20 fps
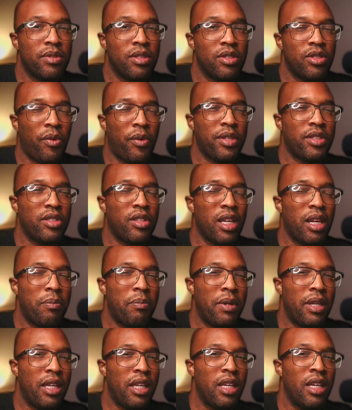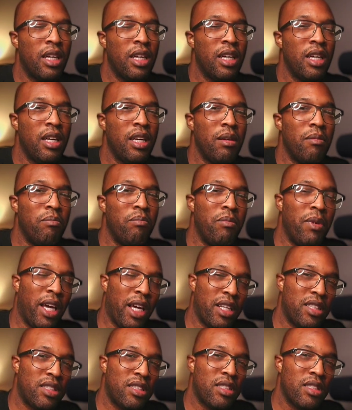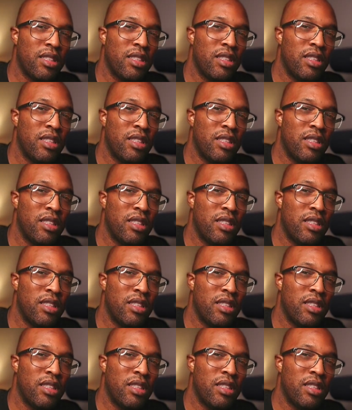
So it's going to be mixed